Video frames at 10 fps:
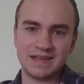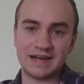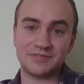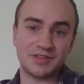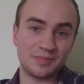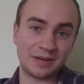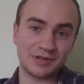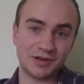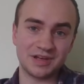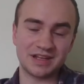After the
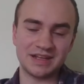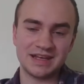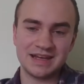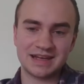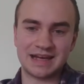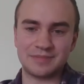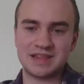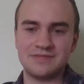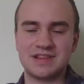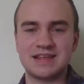Babylonian
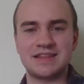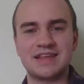captivity,